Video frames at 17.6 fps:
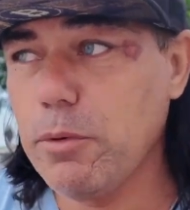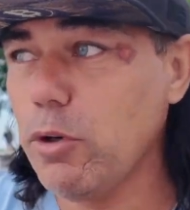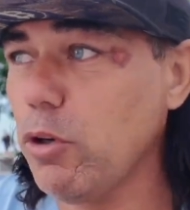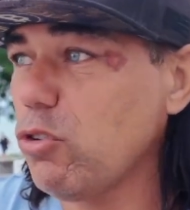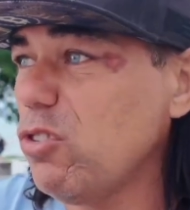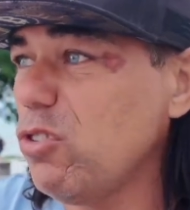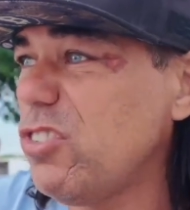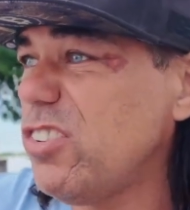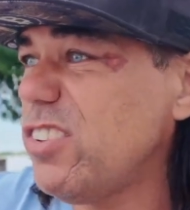but
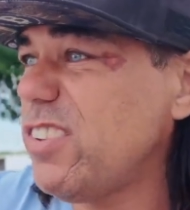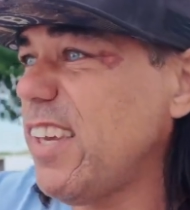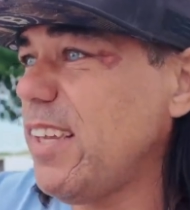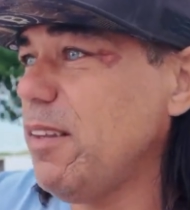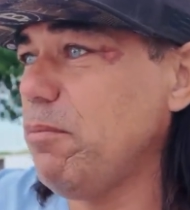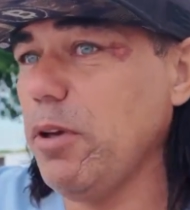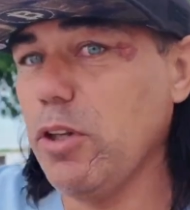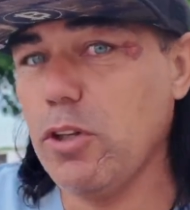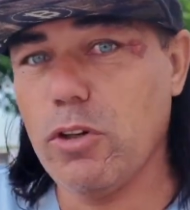also
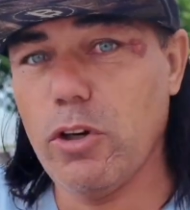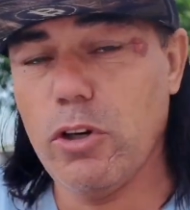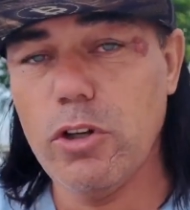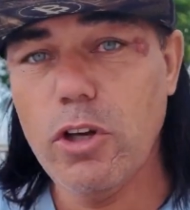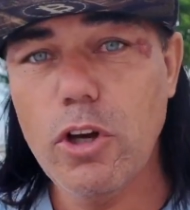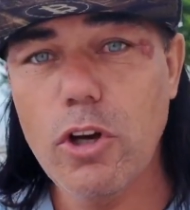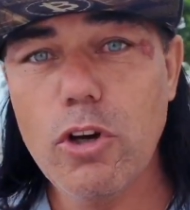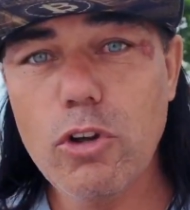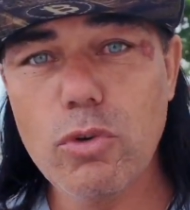send Bitcoin
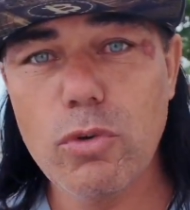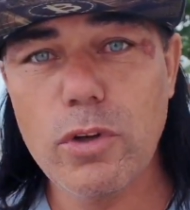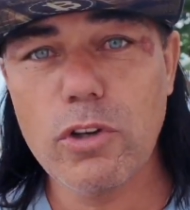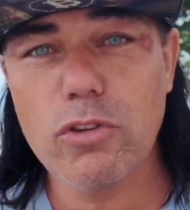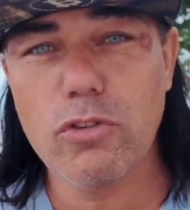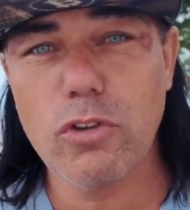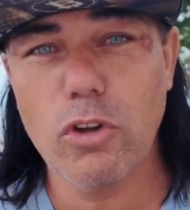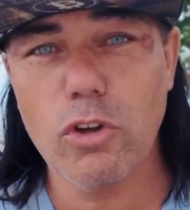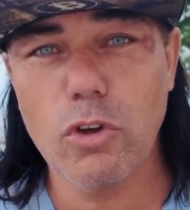to an
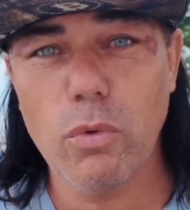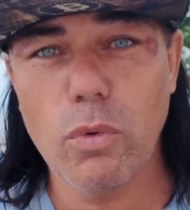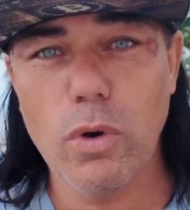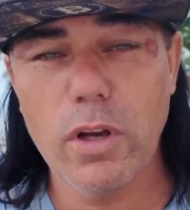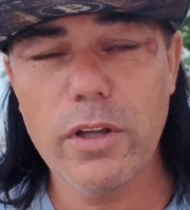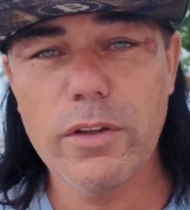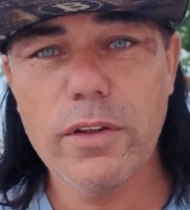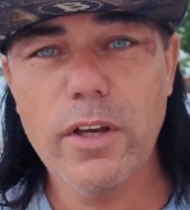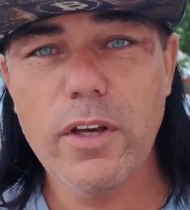external
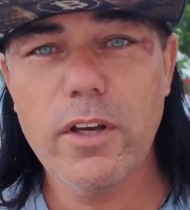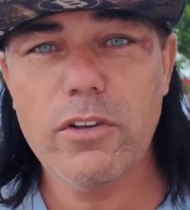wallet,